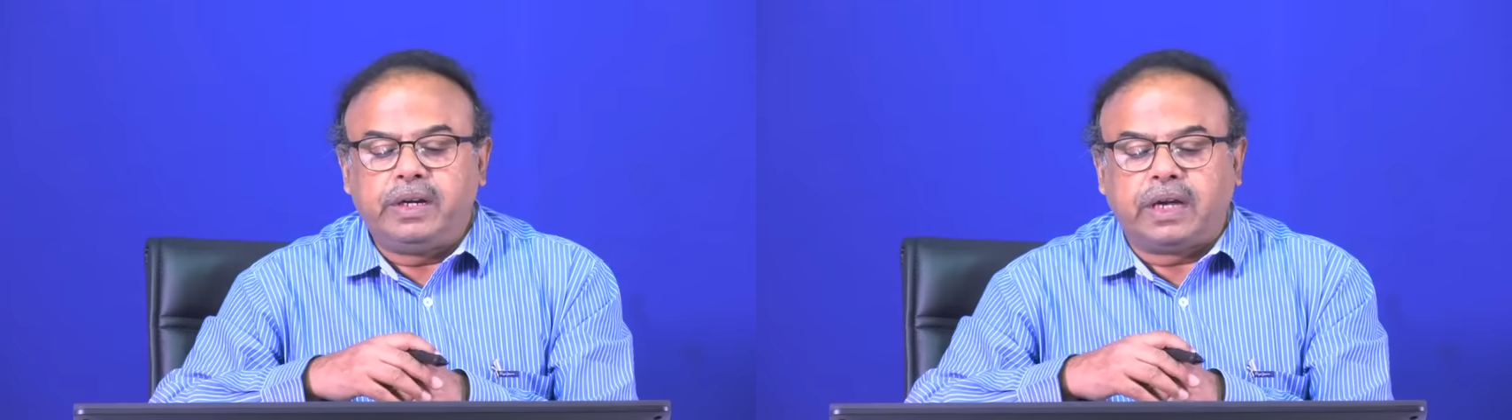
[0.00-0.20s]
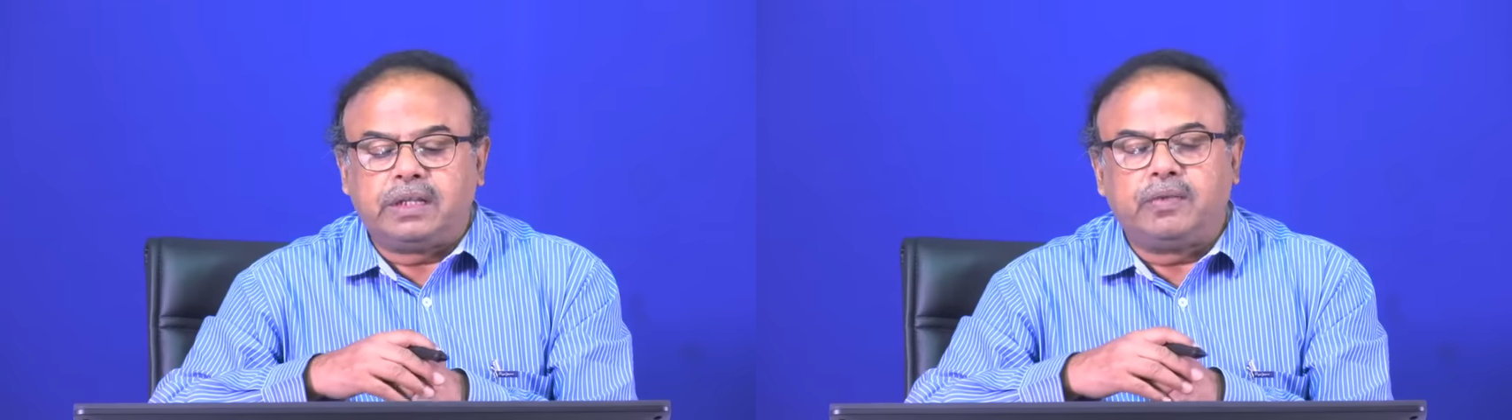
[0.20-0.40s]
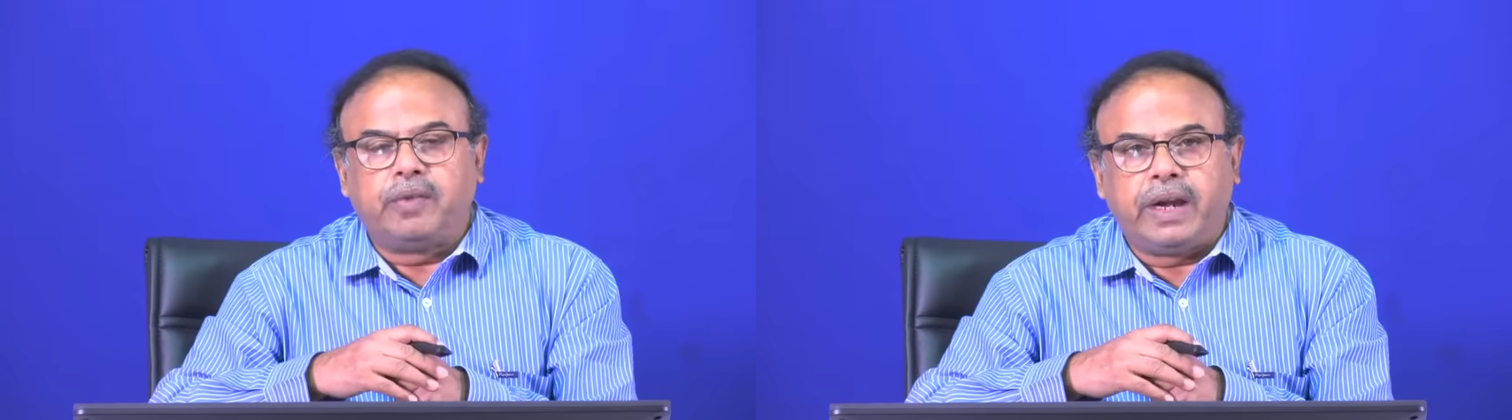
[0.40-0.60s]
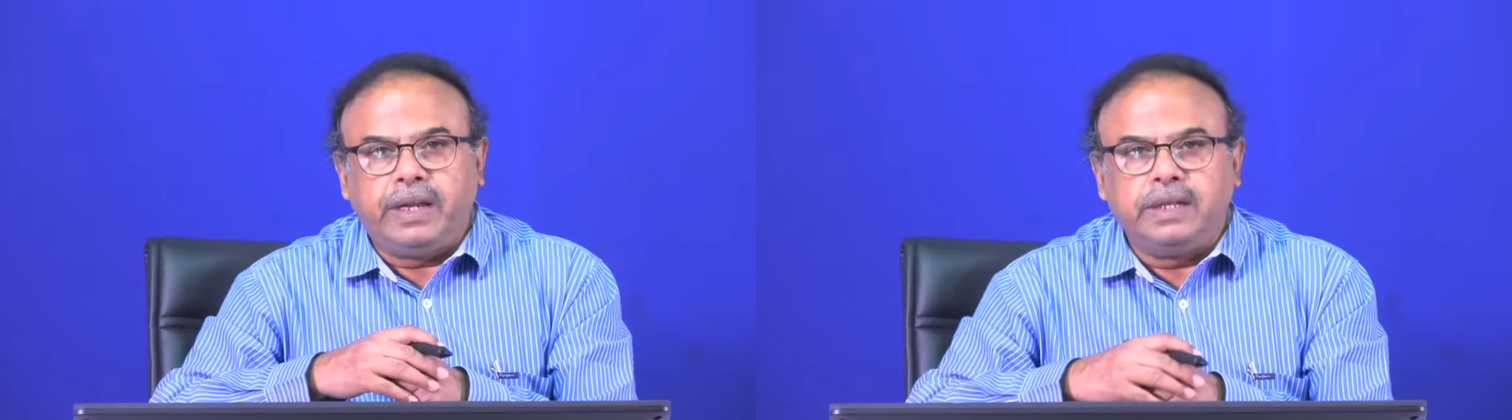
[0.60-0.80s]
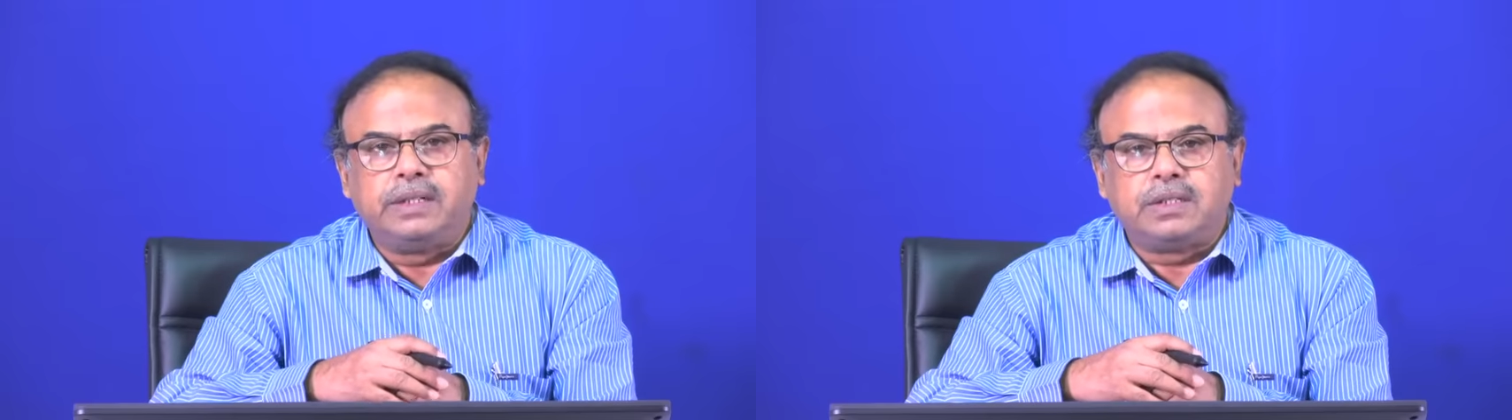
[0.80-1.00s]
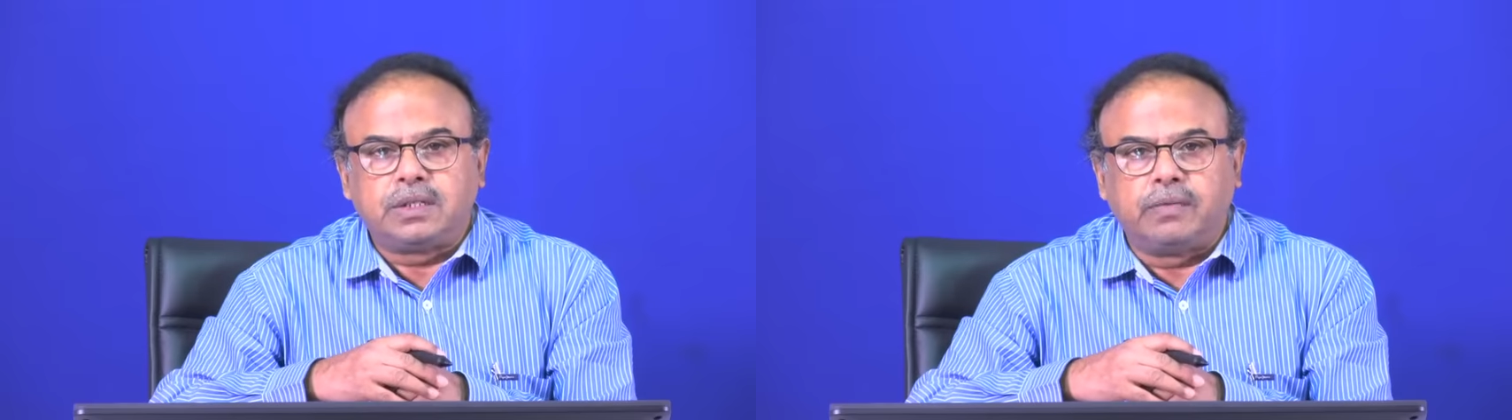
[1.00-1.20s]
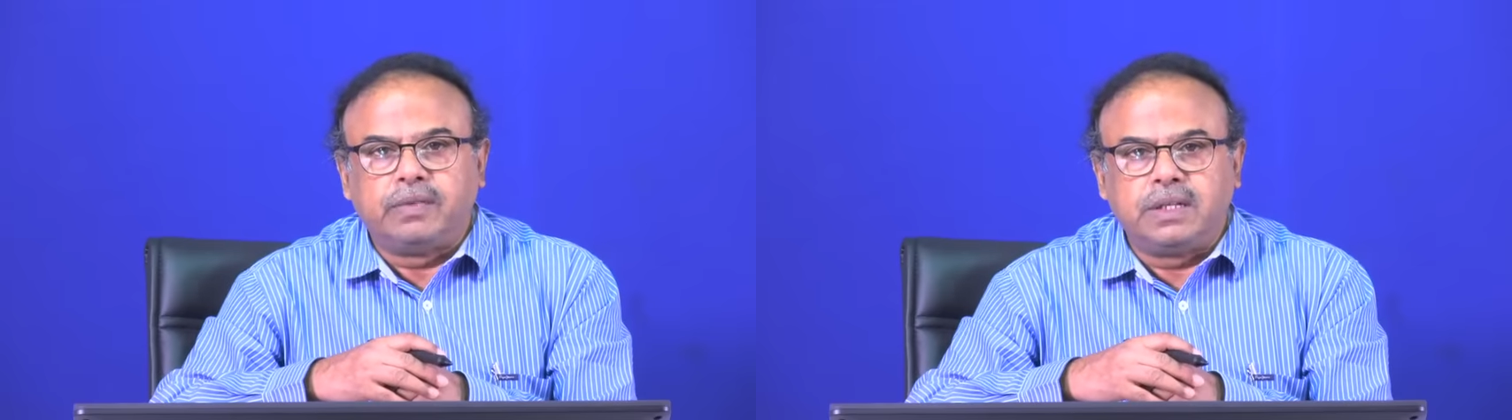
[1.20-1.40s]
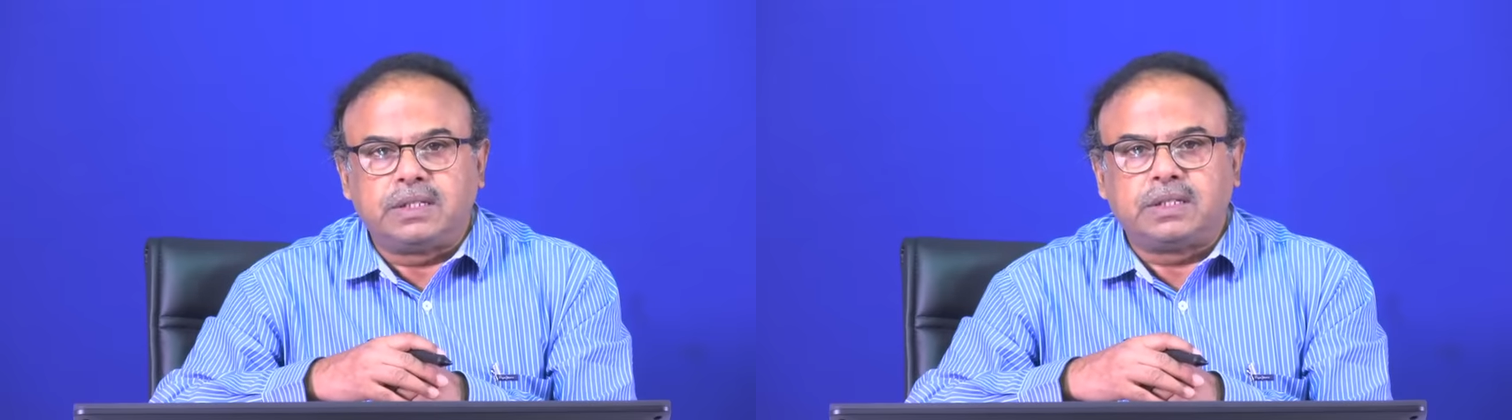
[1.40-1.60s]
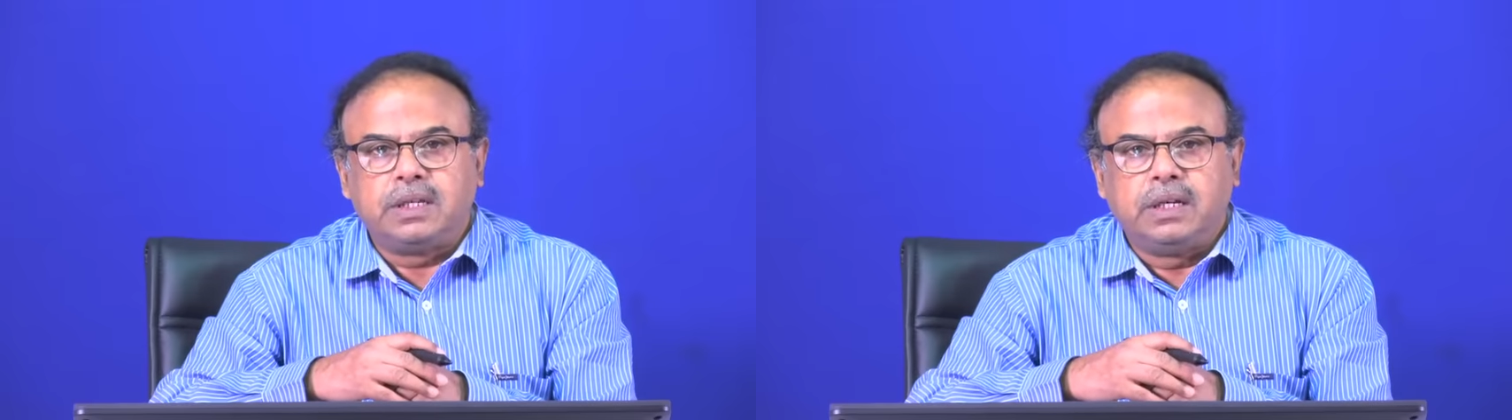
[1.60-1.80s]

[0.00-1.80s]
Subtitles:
other variants of this